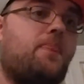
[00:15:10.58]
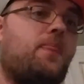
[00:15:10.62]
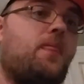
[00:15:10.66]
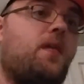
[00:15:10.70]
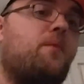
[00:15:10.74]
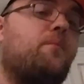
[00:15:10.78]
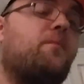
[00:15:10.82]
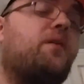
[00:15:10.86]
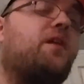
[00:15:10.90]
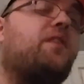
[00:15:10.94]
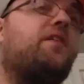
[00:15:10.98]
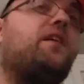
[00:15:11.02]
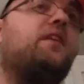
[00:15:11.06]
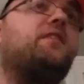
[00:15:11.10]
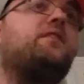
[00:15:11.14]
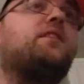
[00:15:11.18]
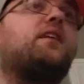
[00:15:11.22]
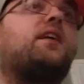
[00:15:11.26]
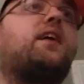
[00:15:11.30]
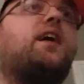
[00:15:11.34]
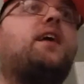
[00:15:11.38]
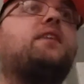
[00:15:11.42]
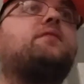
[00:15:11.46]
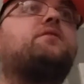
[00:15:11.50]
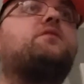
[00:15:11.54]
But then
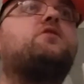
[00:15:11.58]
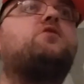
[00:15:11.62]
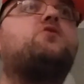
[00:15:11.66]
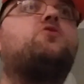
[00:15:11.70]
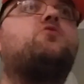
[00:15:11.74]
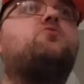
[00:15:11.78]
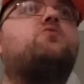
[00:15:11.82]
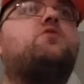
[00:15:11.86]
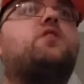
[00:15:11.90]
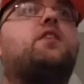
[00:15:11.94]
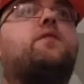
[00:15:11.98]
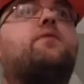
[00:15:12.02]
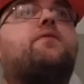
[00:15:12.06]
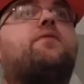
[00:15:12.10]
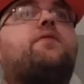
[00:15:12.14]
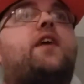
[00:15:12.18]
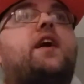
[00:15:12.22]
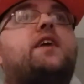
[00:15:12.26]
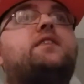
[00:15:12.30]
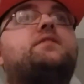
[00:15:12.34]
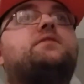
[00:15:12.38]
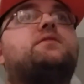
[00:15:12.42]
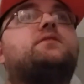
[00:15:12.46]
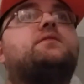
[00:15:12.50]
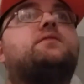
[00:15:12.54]
it got the unique
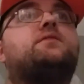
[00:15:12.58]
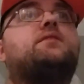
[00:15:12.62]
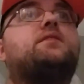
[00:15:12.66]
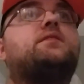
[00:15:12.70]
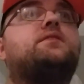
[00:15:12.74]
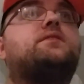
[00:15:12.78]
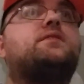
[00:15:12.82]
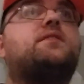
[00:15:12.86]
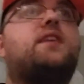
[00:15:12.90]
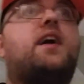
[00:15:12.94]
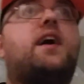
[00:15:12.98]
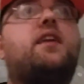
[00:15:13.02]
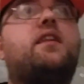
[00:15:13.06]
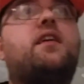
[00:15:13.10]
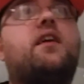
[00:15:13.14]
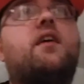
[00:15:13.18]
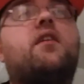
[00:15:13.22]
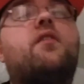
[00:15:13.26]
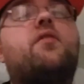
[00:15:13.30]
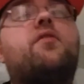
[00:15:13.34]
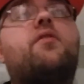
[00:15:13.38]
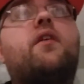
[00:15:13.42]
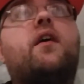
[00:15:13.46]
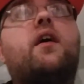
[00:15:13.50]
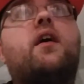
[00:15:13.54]
fights and this, that, and the
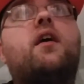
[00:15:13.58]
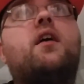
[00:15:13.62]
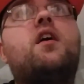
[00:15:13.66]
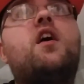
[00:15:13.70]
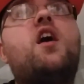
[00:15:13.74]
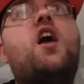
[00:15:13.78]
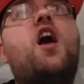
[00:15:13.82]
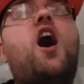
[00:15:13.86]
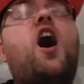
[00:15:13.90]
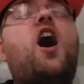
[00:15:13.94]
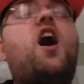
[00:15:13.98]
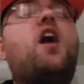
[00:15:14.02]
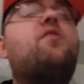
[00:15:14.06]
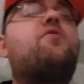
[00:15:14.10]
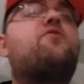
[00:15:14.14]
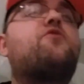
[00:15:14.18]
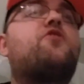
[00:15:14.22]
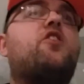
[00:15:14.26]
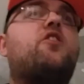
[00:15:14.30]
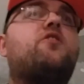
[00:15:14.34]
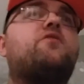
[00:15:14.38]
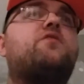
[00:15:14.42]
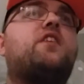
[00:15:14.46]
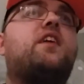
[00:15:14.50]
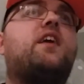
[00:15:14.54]
other thing.
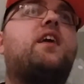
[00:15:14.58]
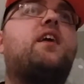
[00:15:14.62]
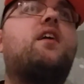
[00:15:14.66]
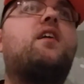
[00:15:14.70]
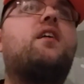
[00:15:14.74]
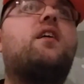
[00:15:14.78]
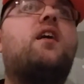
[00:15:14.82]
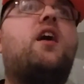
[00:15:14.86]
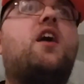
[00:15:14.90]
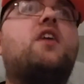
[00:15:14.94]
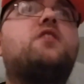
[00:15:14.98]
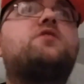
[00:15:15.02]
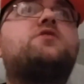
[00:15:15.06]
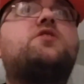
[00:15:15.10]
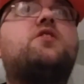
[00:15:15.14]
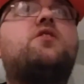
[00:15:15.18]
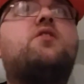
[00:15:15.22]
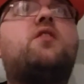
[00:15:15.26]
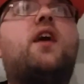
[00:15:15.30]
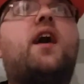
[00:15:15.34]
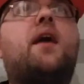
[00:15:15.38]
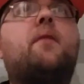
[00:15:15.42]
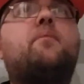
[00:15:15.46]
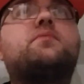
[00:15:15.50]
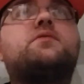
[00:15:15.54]
Also, the
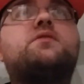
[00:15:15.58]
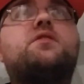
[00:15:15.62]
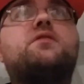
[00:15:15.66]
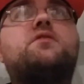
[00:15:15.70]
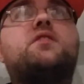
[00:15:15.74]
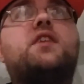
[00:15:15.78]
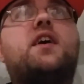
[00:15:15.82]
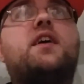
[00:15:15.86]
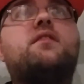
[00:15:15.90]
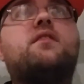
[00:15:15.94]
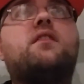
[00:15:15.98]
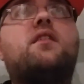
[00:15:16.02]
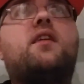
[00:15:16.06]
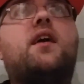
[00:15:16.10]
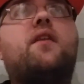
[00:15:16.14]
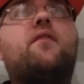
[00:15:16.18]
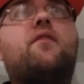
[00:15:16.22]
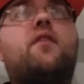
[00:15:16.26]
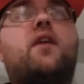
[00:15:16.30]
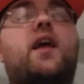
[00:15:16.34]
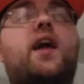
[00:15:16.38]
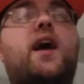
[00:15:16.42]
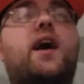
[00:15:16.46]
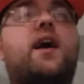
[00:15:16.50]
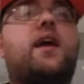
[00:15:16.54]
also episode ten,
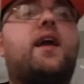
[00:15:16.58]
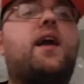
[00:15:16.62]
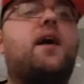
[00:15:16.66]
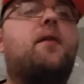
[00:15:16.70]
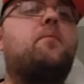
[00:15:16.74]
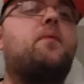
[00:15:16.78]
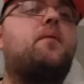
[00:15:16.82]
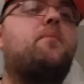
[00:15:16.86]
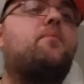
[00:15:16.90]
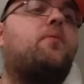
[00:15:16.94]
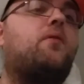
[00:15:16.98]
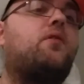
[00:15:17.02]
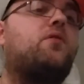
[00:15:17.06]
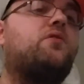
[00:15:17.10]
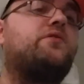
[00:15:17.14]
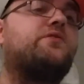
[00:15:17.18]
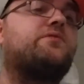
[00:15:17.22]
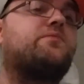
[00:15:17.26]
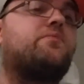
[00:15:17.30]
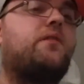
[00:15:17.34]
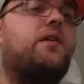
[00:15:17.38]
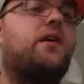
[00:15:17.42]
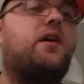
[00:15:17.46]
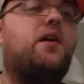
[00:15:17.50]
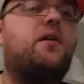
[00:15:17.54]
eleven kind of got me bored
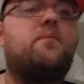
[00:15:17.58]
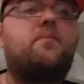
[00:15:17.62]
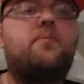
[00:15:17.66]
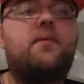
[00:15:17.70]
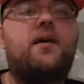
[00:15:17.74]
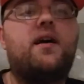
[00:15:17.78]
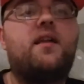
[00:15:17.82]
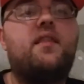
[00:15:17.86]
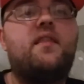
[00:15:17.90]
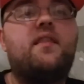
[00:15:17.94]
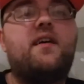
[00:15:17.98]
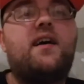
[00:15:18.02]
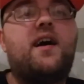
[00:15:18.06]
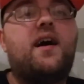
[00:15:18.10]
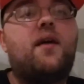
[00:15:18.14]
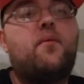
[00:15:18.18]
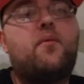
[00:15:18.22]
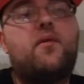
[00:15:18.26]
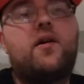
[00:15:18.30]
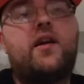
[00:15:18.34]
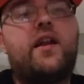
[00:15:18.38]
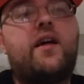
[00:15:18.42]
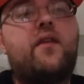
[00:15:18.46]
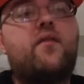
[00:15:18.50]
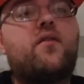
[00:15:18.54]
as well, but uh,
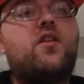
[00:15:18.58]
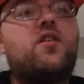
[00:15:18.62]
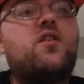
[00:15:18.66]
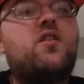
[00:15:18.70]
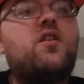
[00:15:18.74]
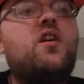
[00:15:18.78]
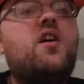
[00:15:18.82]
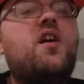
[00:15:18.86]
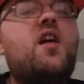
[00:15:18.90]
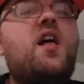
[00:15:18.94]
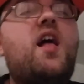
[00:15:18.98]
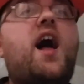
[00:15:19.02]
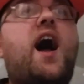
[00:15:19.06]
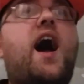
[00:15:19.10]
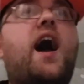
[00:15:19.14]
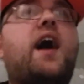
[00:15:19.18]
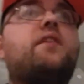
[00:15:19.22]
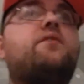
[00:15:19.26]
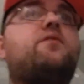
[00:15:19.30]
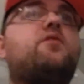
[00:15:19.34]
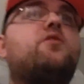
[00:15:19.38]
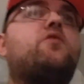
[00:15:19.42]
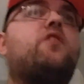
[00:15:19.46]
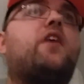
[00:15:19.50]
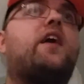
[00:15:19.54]
whatever. I
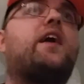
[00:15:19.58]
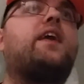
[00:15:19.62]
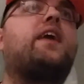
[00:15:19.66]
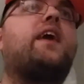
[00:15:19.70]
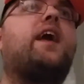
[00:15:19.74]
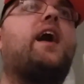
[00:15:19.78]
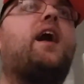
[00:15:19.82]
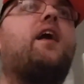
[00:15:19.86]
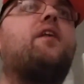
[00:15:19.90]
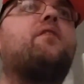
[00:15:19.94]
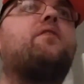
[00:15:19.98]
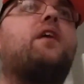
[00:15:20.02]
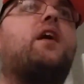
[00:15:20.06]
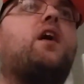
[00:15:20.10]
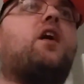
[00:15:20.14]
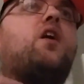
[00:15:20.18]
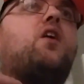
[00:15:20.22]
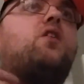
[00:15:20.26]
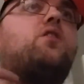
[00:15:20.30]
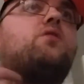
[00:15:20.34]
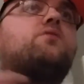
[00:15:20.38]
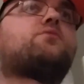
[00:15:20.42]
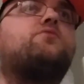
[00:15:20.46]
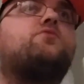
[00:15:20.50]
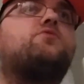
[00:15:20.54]
do like it how they
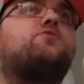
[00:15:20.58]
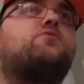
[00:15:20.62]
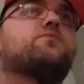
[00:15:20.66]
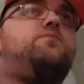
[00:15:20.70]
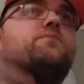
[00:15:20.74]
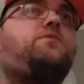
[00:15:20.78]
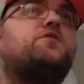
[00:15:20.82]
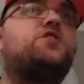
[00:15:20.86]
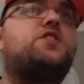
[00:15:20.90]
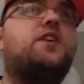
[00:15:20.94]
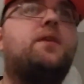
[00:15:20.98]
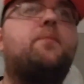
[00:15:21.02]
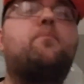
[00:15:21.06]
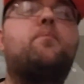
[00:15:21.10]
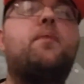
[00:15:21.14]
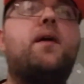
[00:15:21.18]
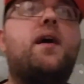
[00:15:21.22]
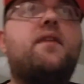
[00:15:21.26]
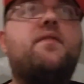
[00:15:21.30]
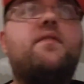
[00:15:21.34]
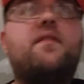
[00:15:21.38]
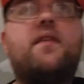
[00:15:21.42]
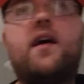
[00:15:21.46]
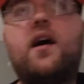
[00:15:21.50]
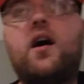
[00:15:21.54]
all chip
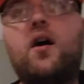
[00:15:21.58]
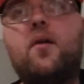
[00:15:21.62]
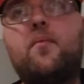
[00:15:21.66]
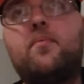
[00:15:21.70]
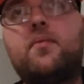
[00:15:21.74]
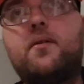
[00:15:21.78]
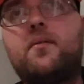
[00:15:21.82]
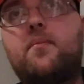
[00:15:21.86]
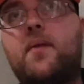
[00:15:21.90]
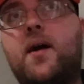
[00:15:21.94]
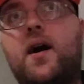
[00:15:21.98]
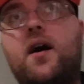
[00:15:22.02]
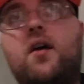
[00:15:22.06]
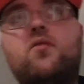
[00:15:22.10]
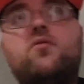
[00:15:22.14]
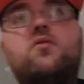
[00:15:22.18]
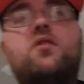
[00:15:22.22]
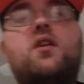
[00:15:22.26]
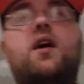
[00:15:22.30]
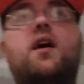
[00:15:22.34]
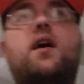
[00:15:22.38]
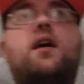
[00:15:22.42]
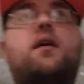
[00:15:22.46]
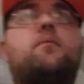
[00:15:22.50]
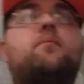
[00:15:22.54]
in and help him
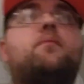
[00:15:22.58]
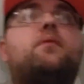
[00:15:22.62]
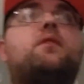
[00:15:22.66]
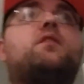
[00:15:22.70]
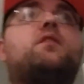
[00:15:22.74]
out. Um,